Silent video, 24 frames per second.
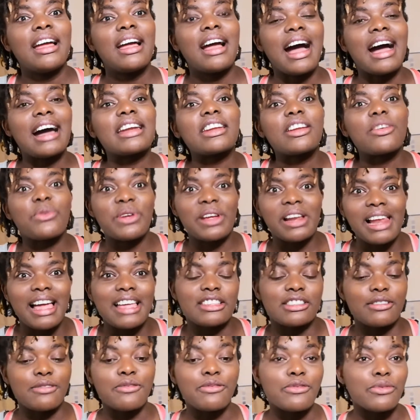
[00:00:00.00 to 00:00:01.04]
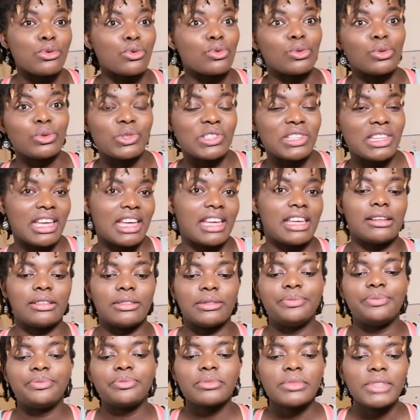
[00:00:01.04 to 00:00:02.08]
I didn't realize the full
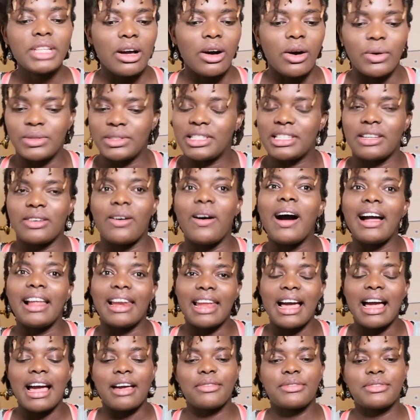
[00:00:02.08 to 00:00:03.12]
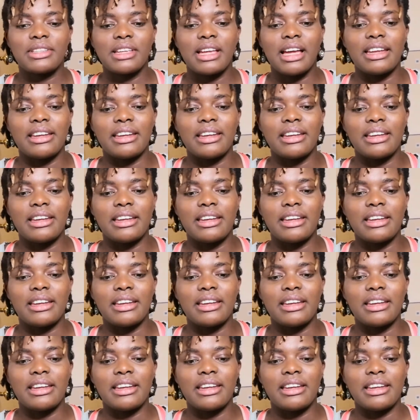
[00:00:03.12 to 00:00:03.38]
scale until I left.